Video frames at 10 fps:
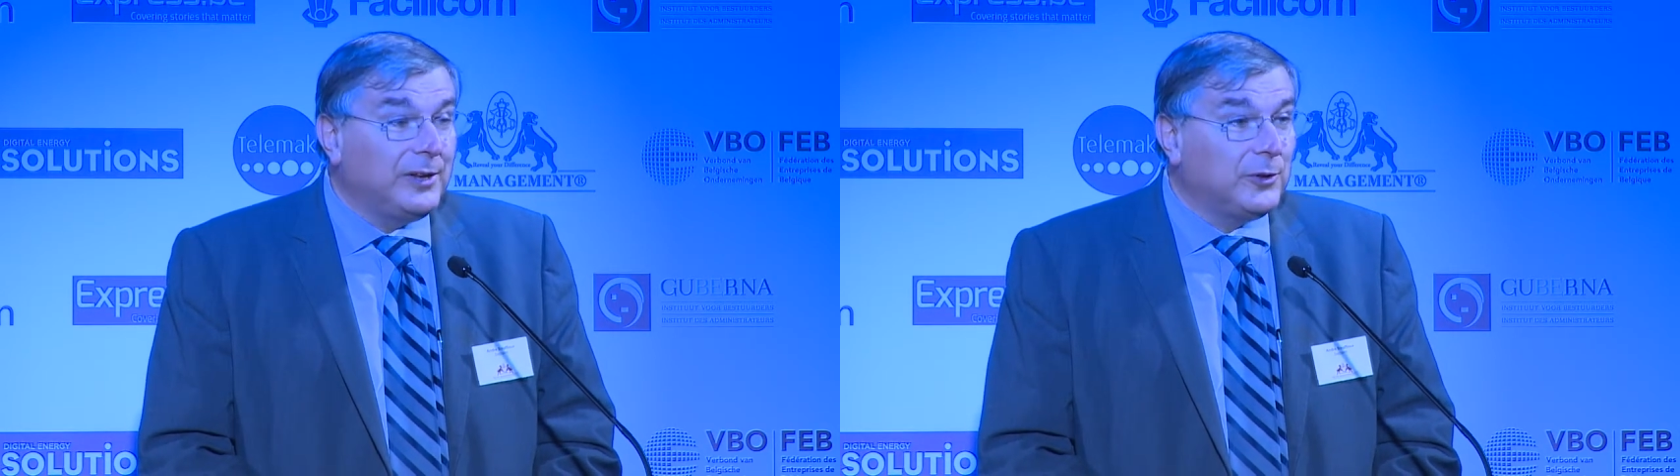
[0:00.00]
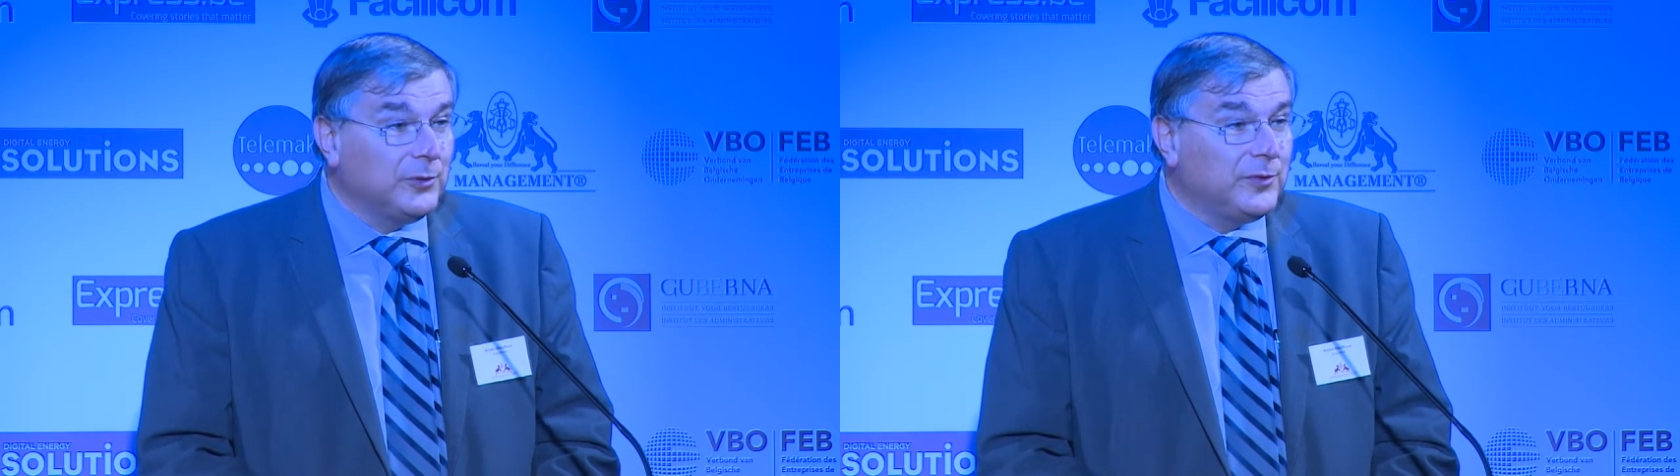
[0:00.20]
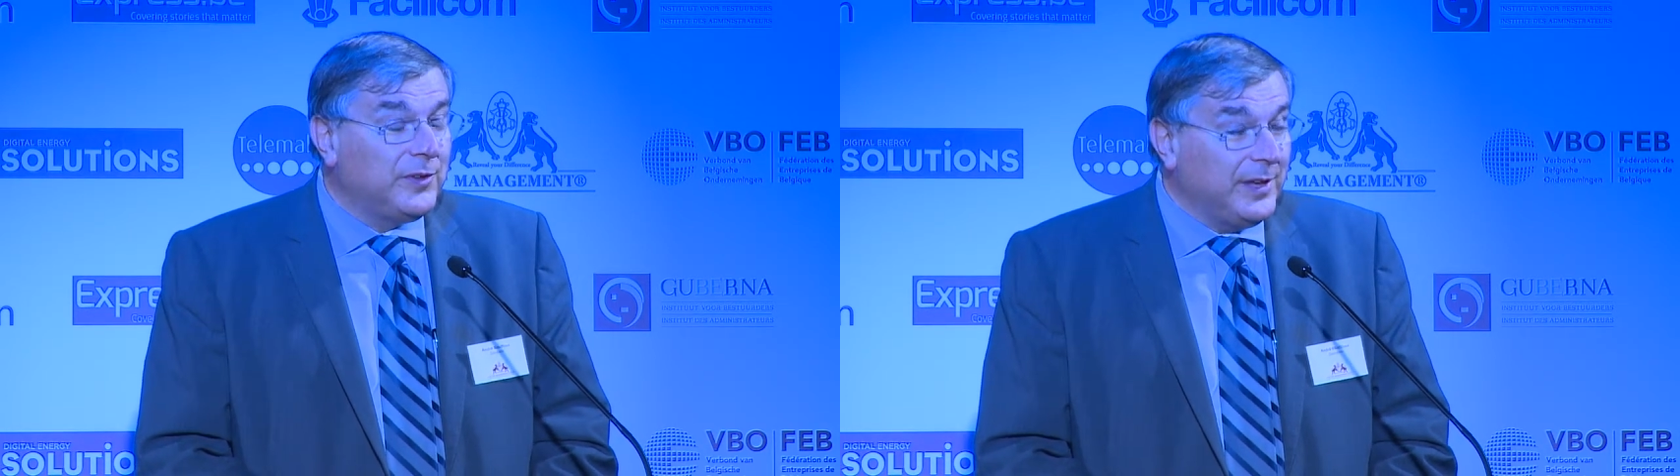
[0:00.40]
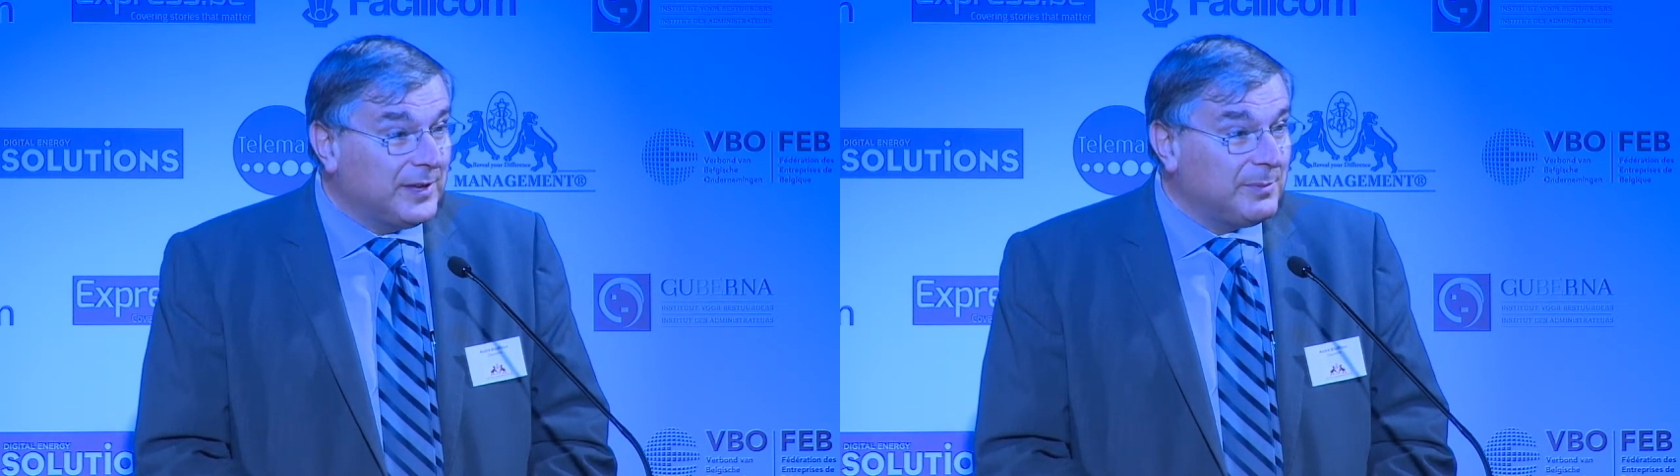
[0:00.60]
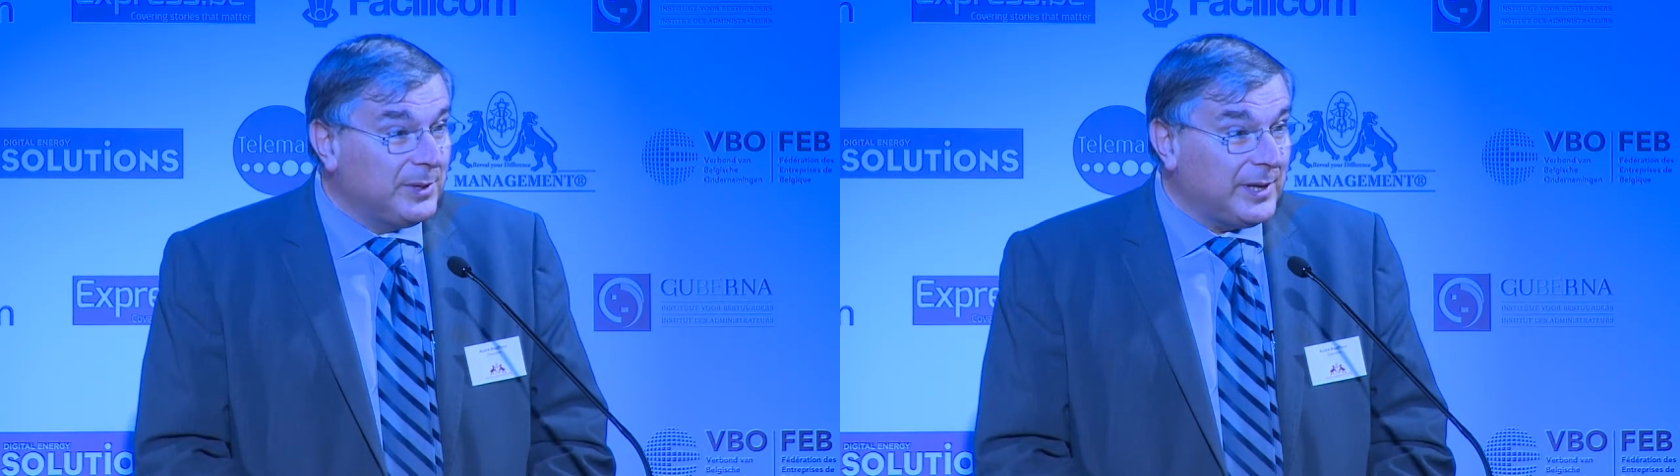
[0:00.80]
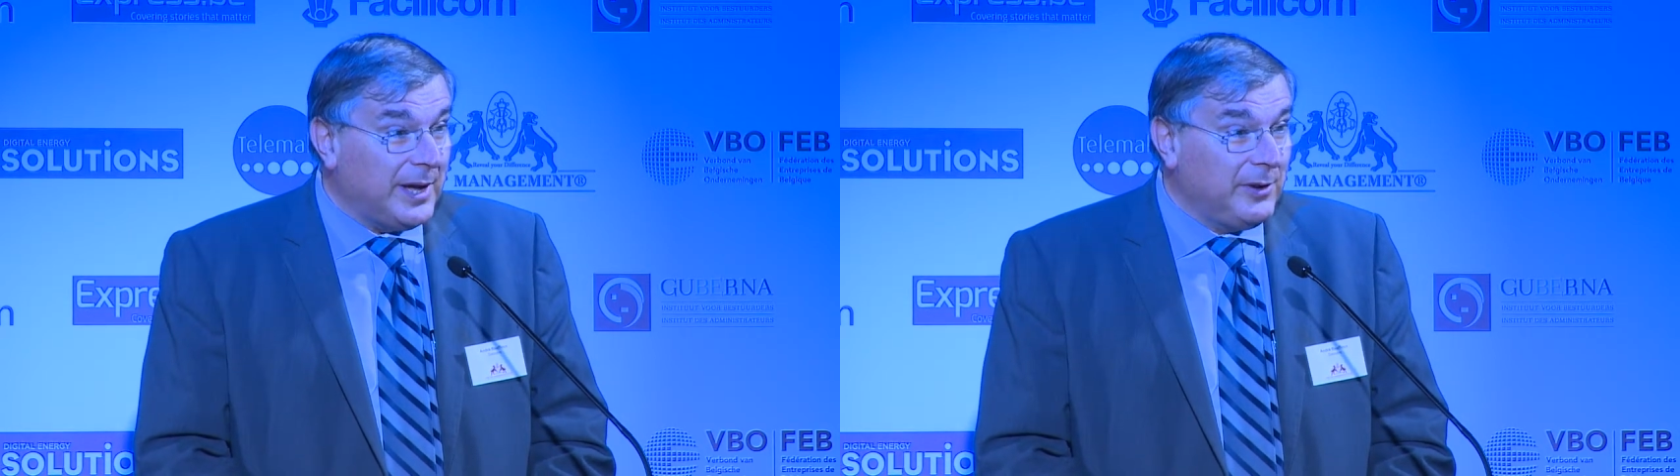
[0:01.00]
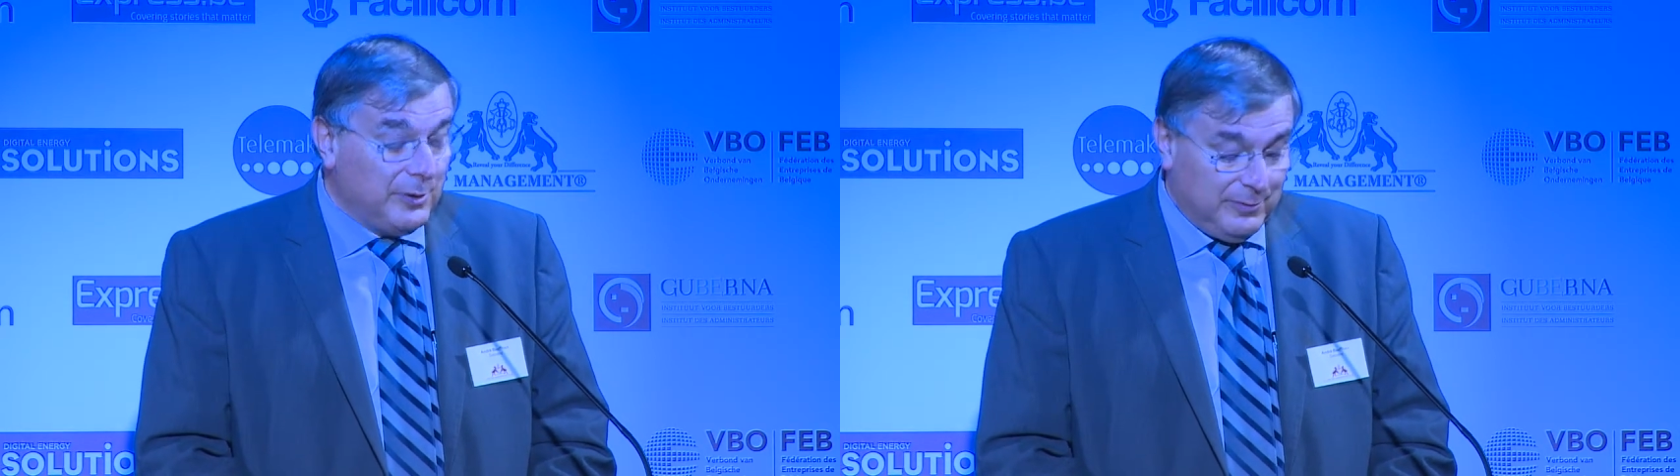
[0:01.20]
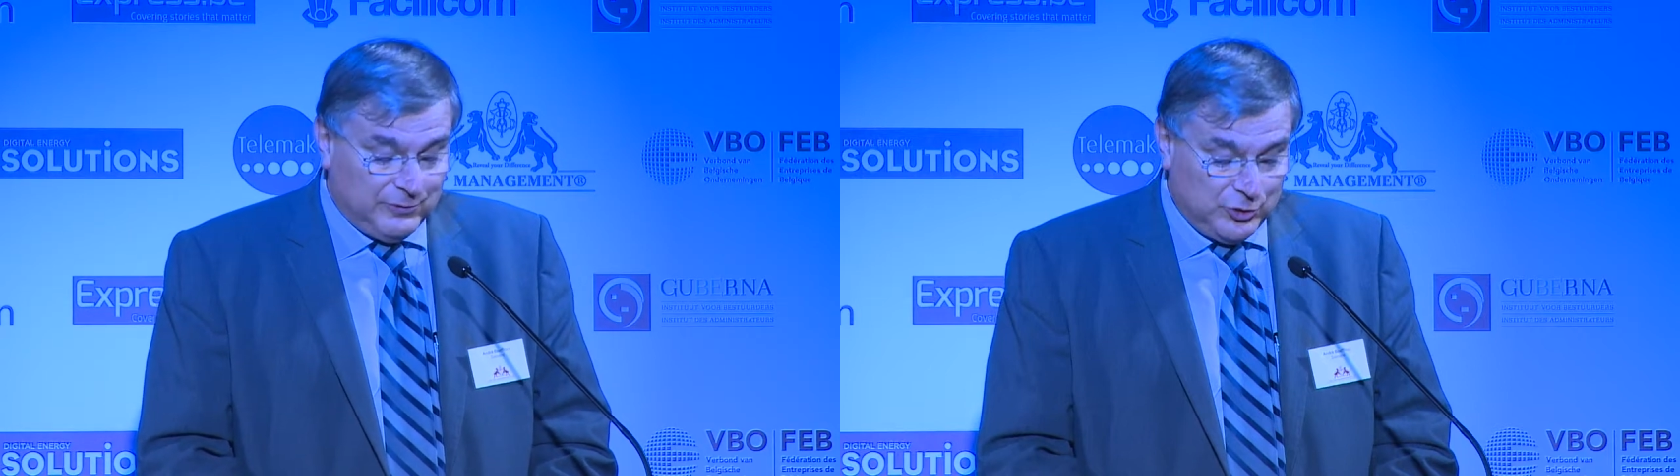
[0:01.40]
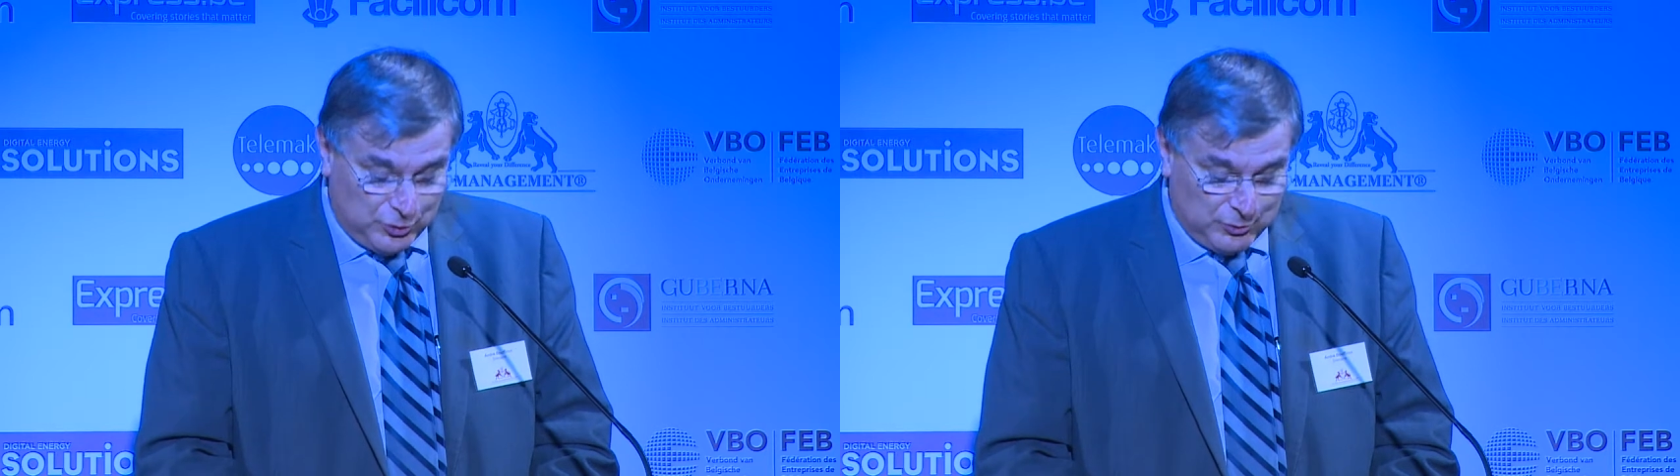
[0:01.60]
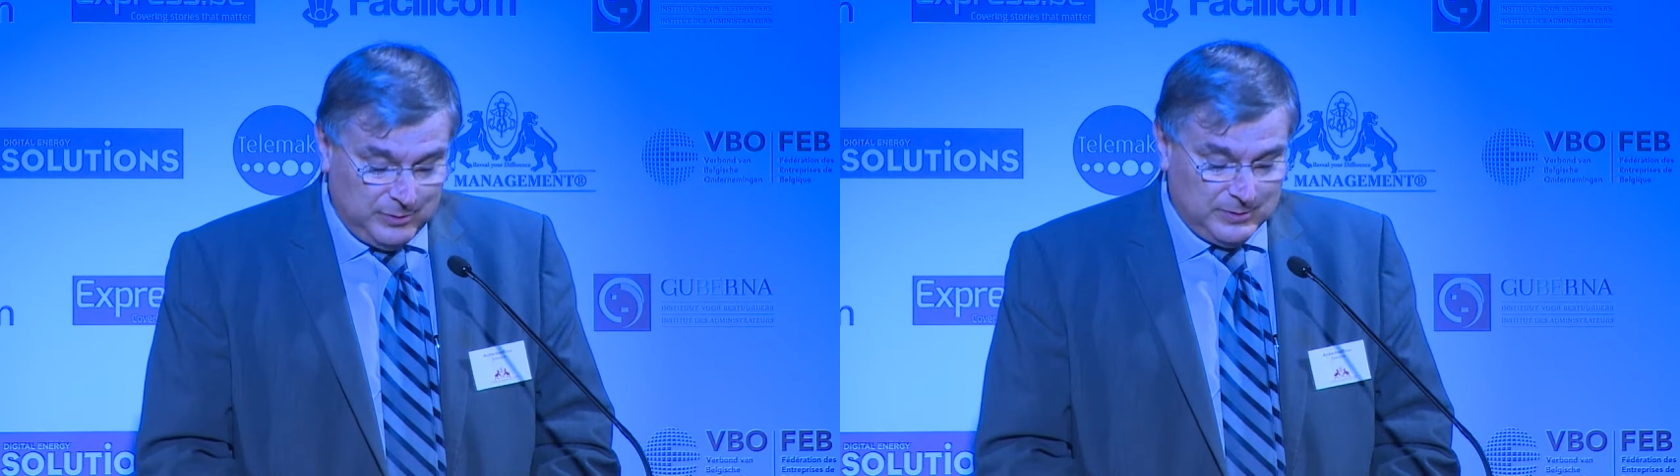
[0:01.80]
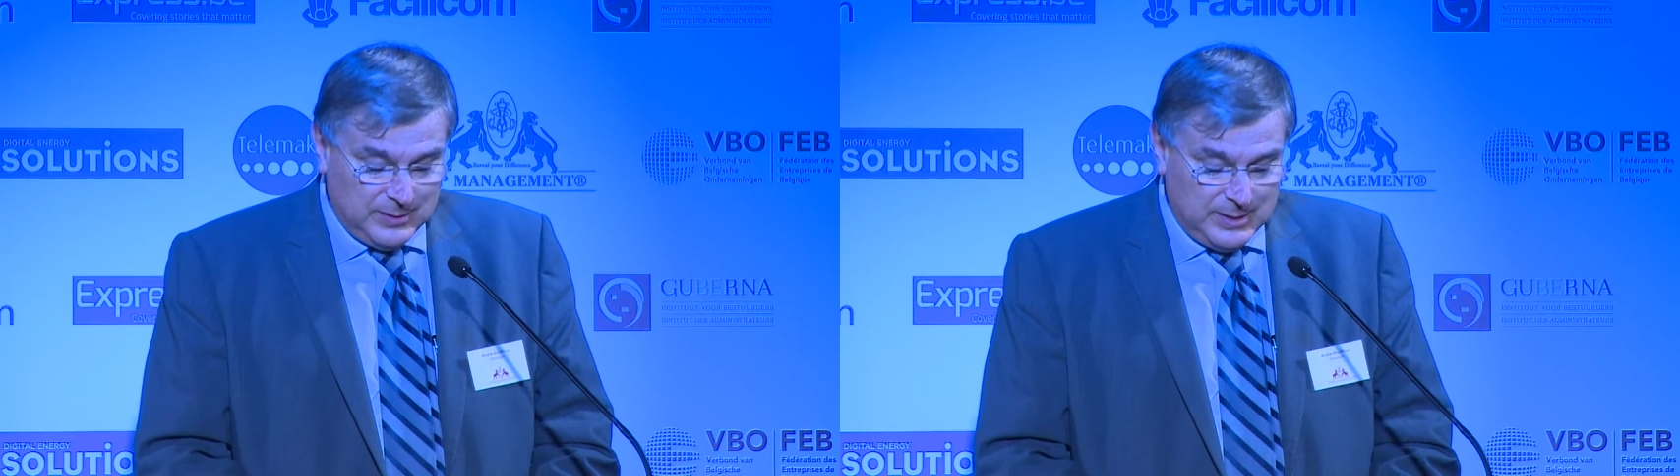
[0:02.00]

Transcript: don't think, but I know for sure,